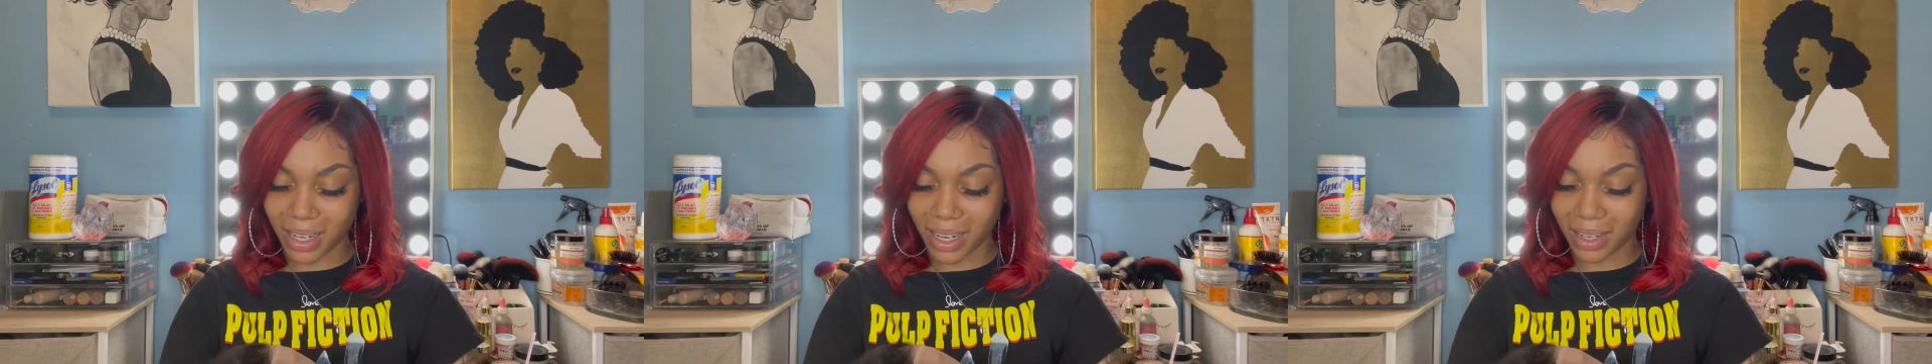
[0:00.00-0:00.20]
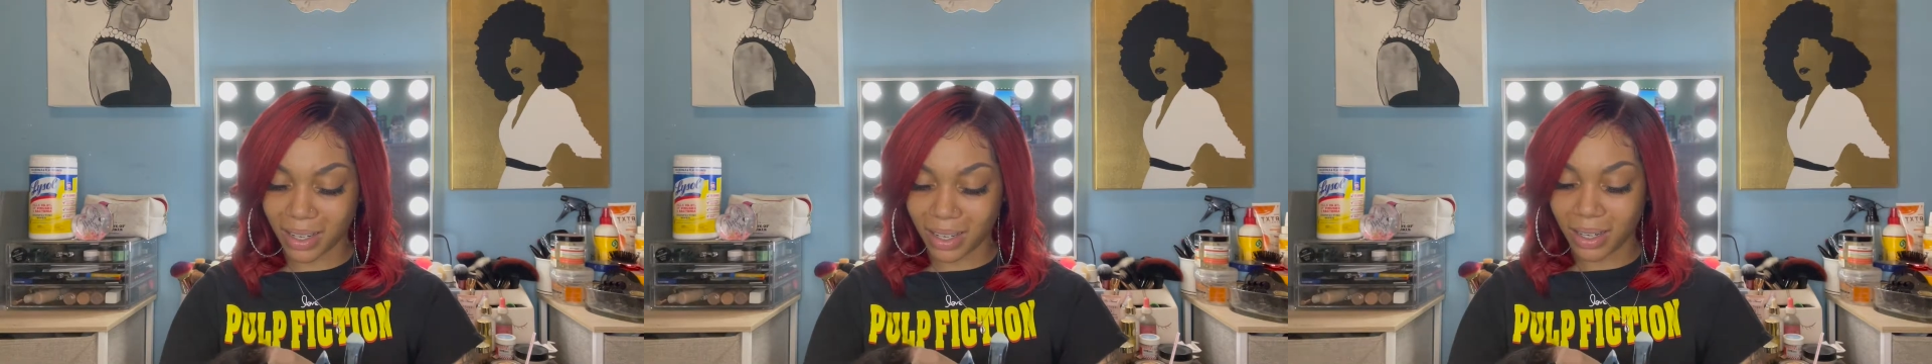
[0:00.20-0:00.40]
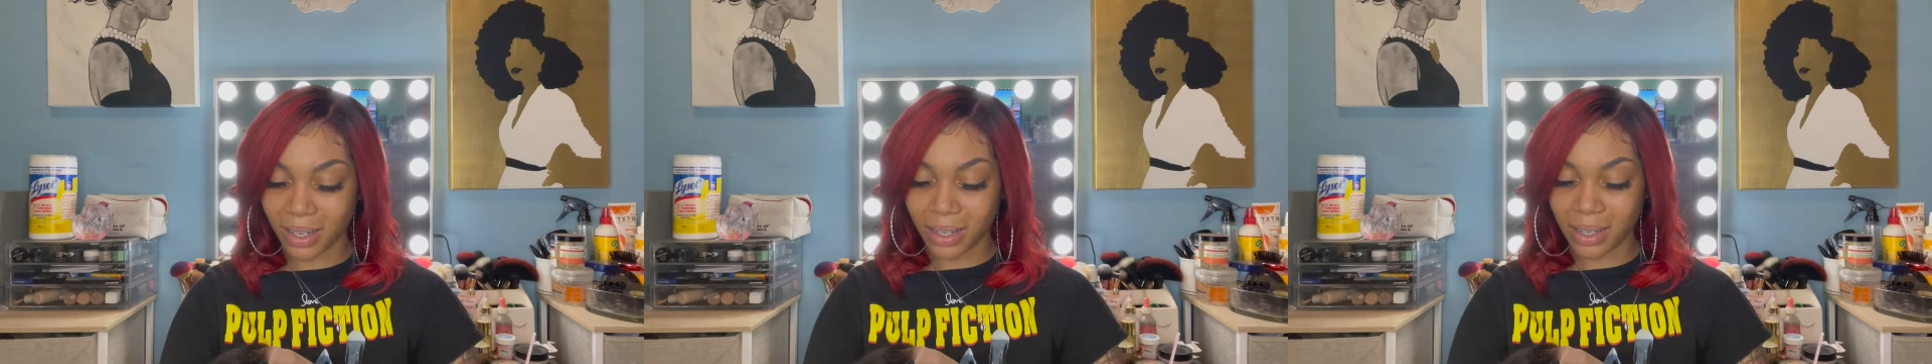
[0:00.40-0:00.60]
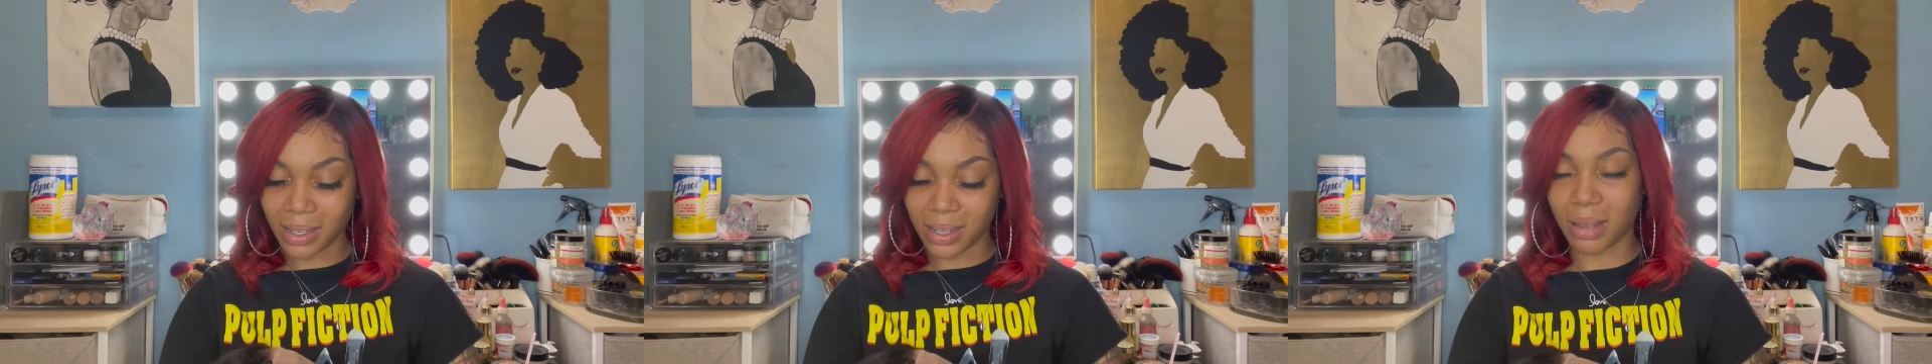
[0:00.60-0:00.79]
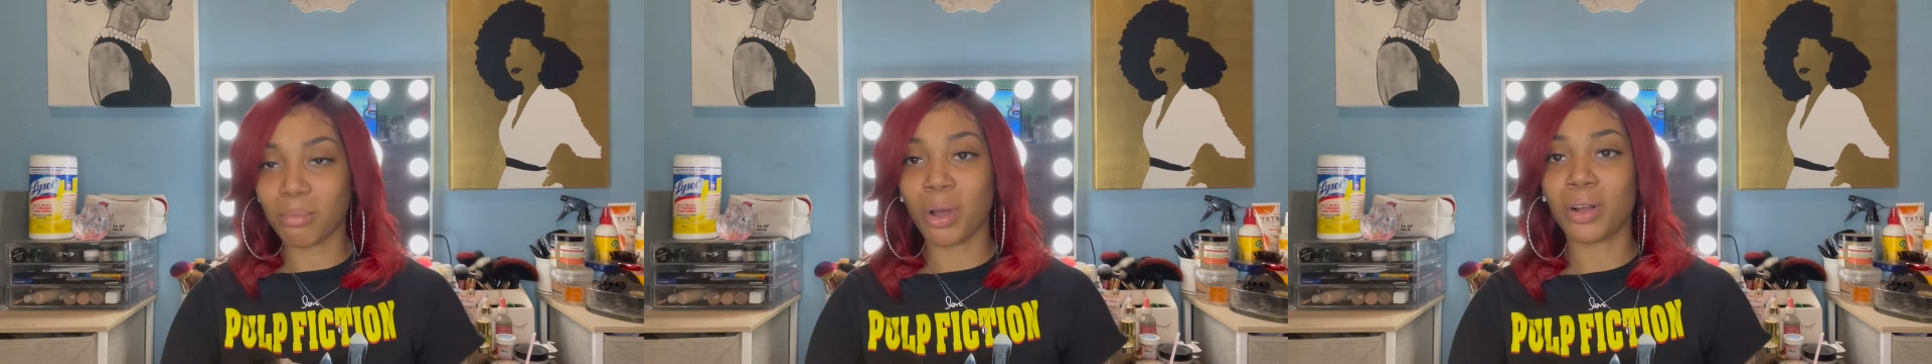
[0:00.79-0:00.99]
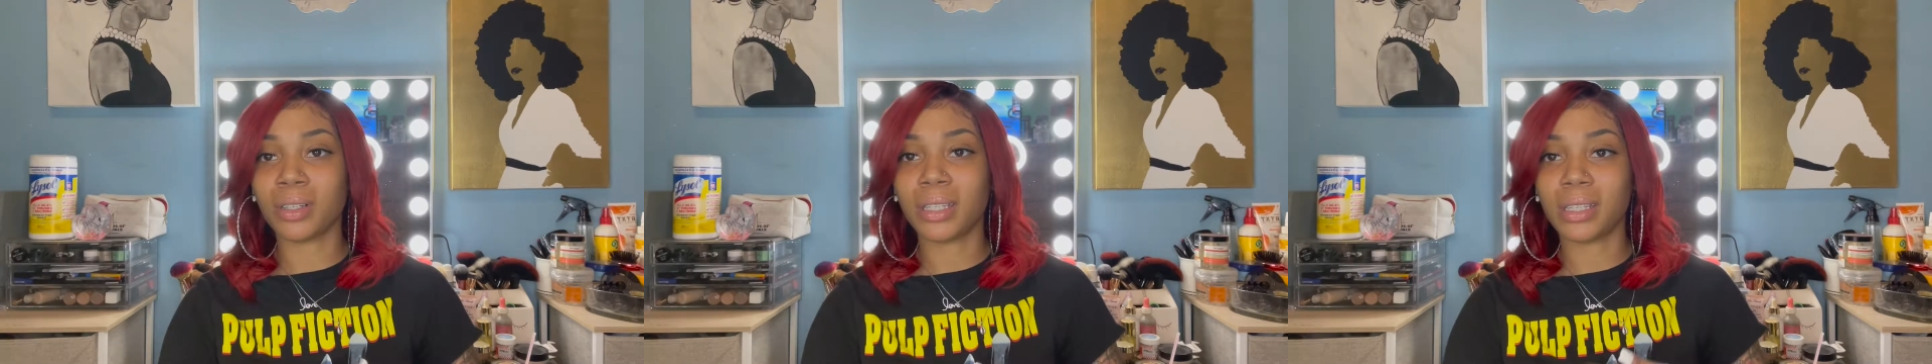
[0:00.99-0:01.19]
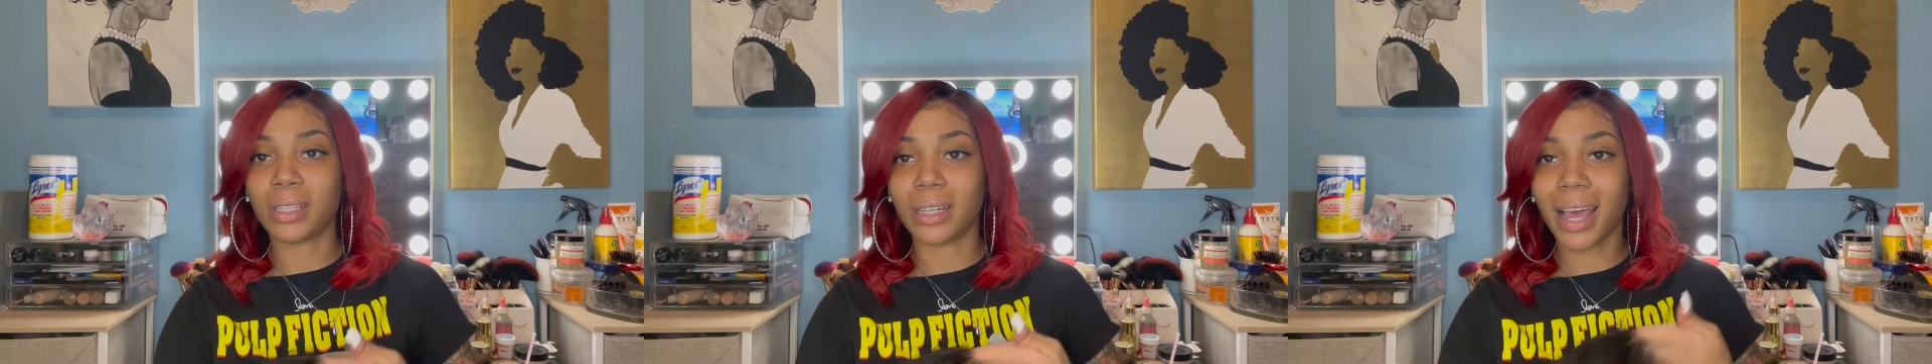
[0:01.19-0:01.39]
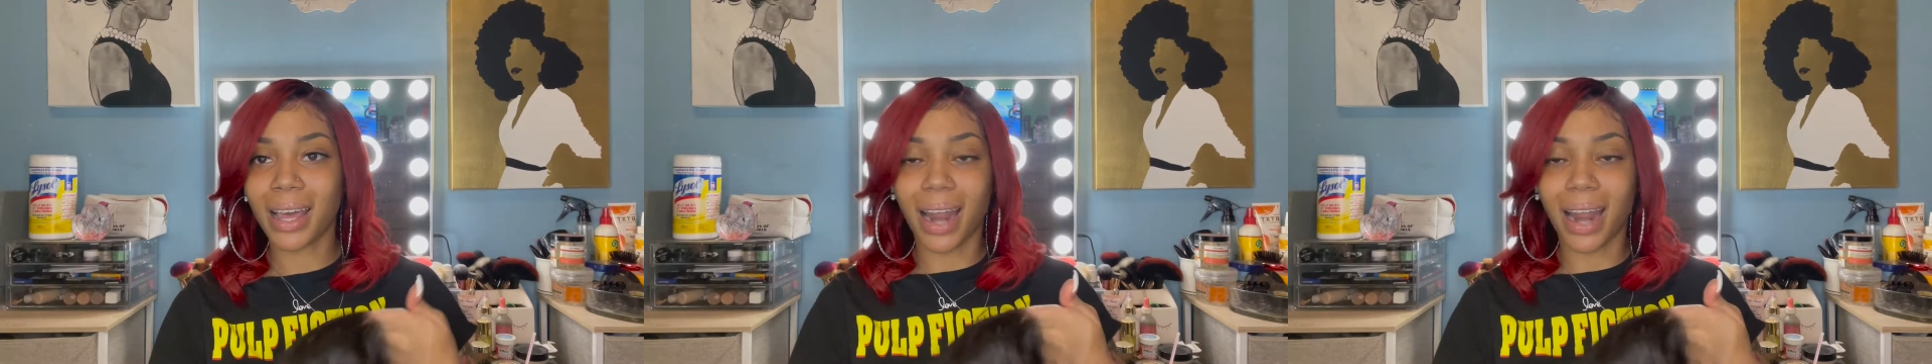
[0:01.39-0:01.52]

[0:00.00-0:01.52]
in some parts it's not.